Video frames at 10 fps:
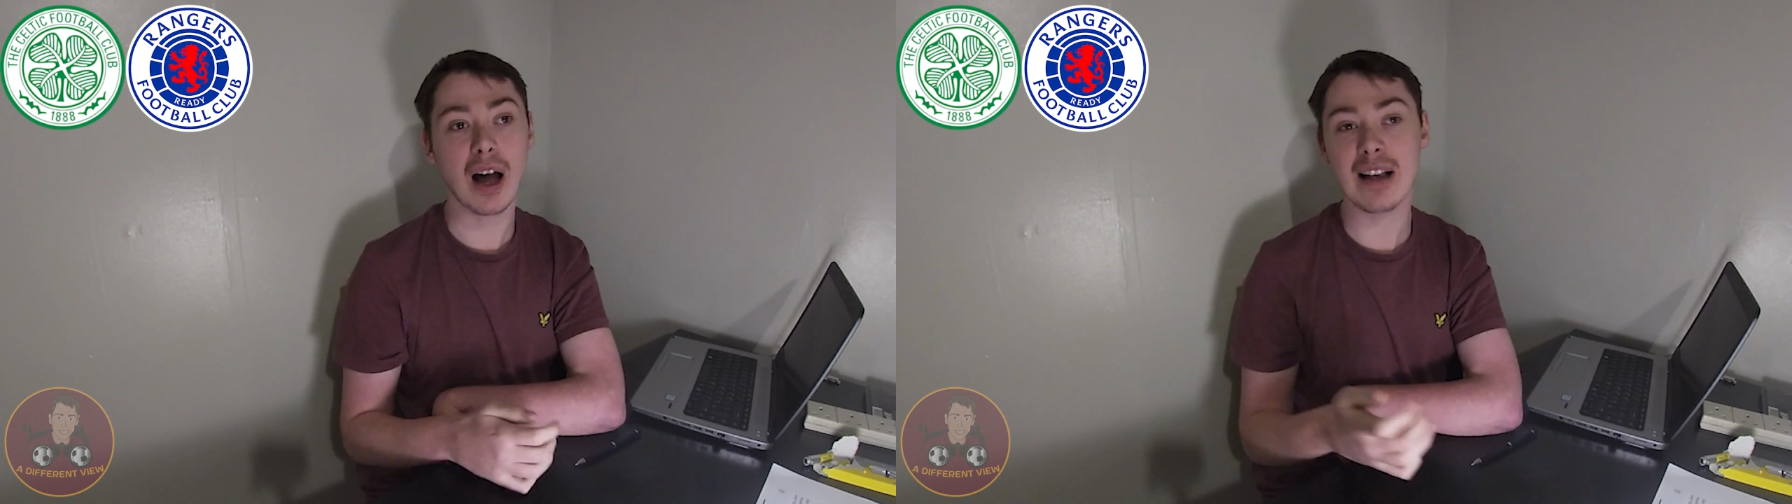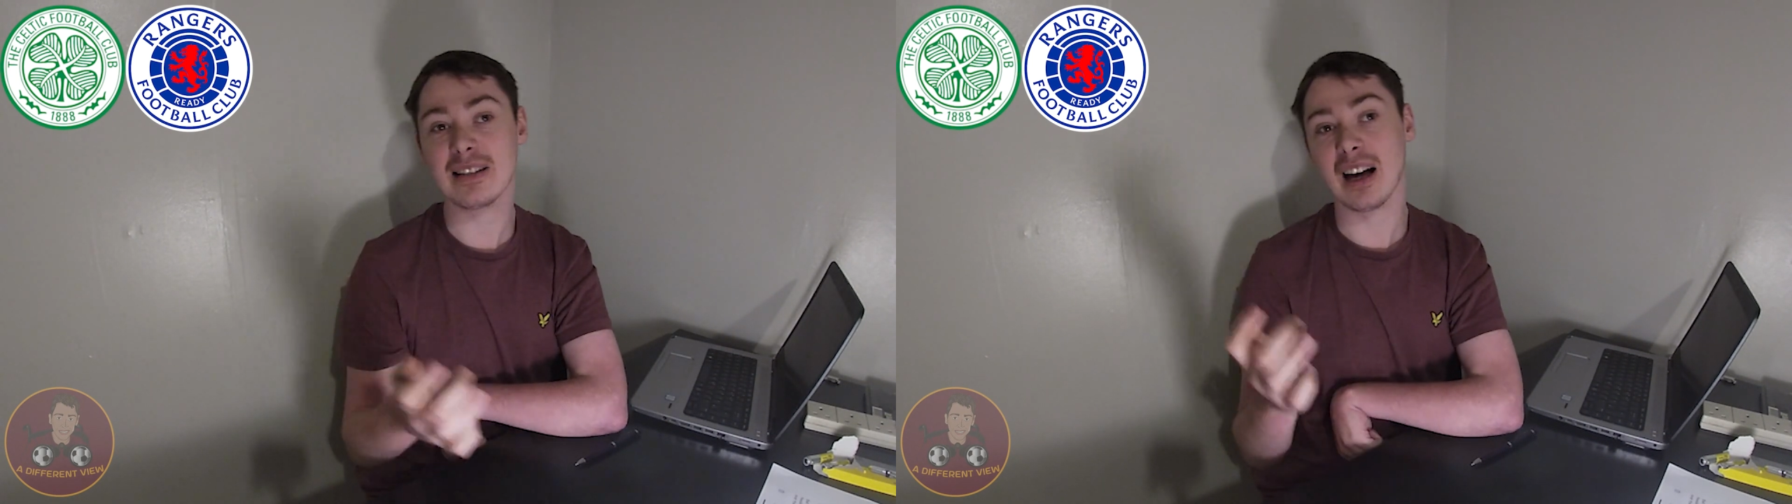
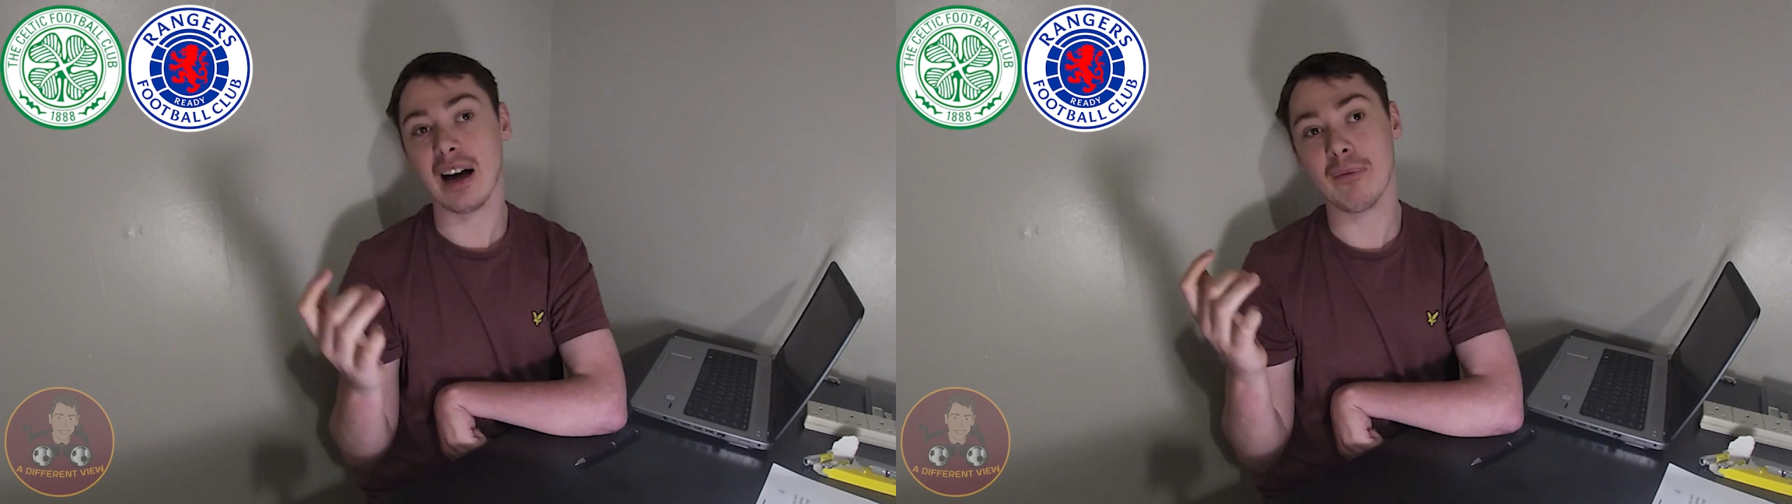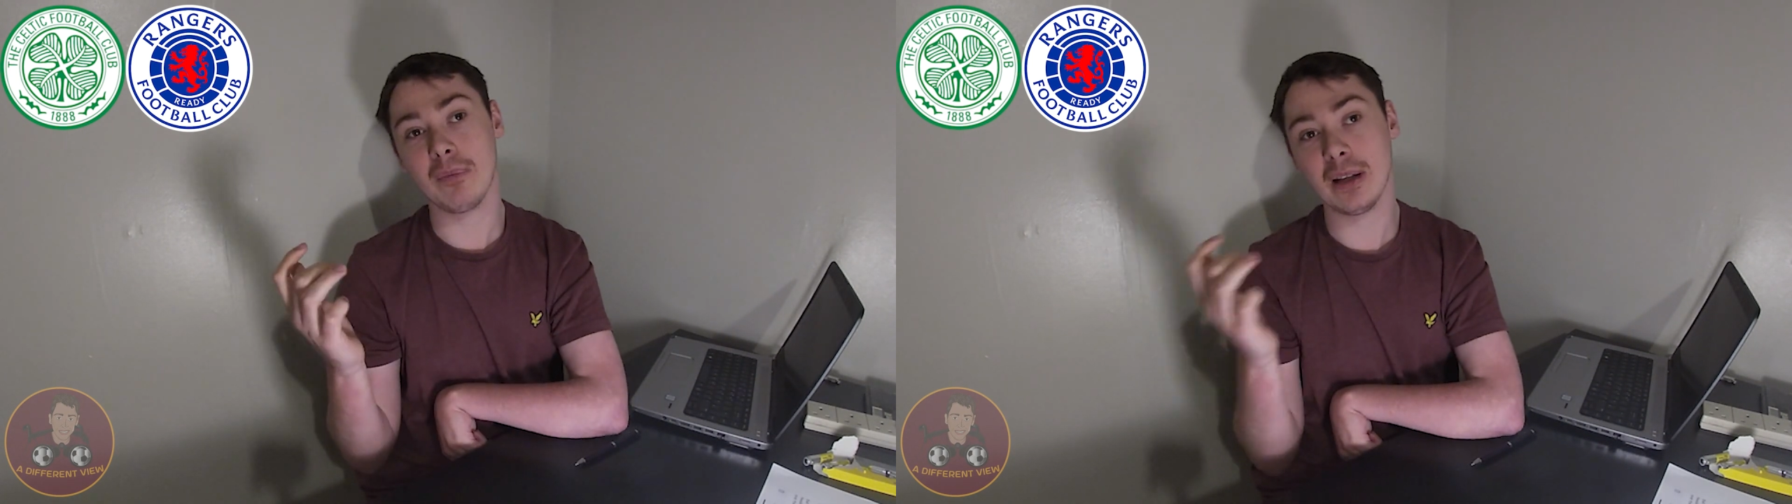as they
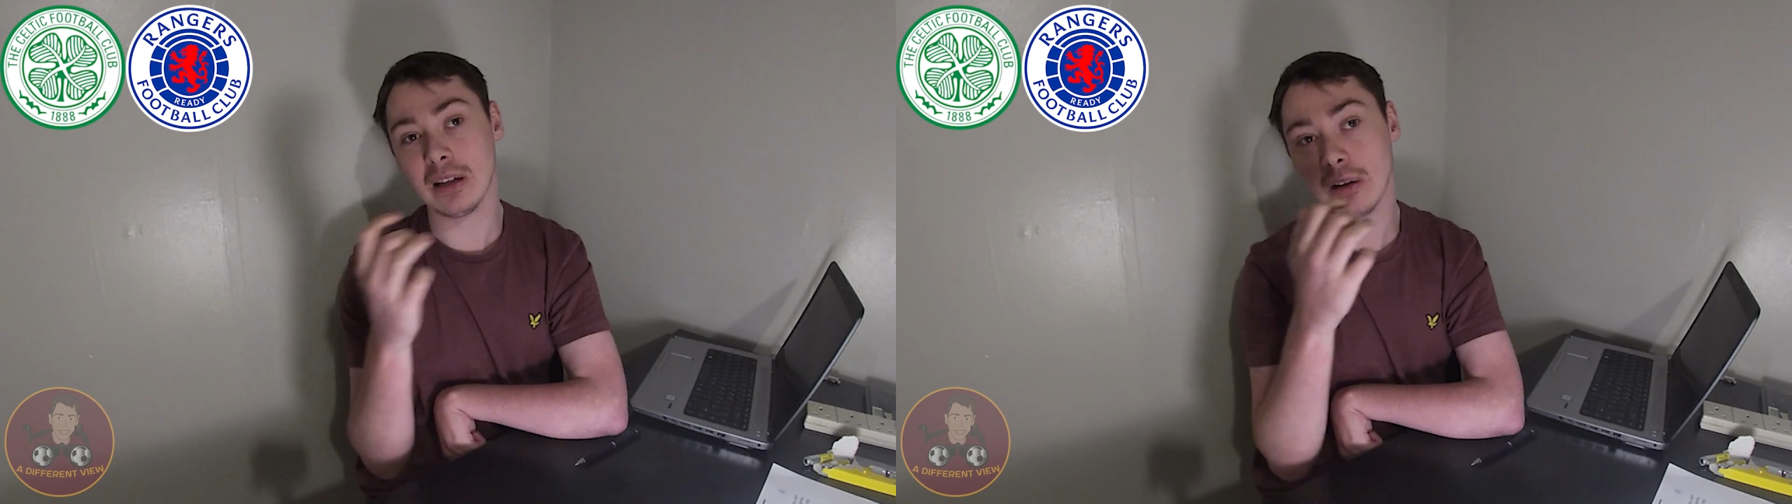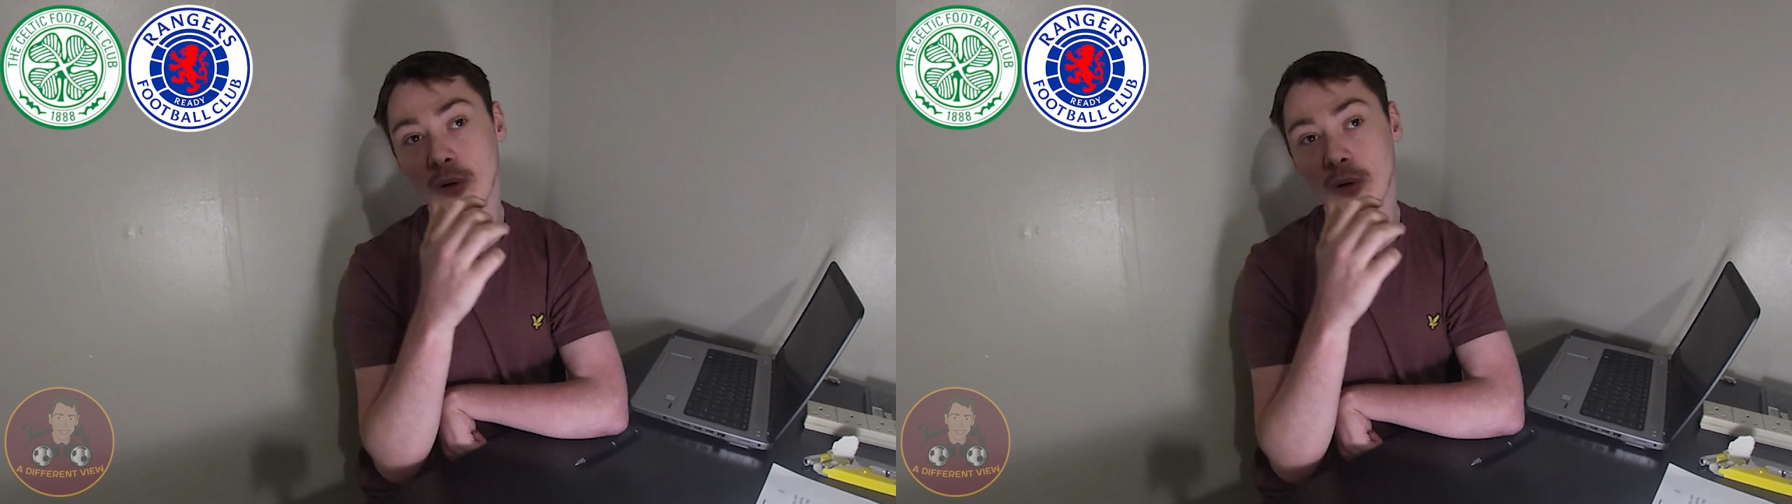have been in a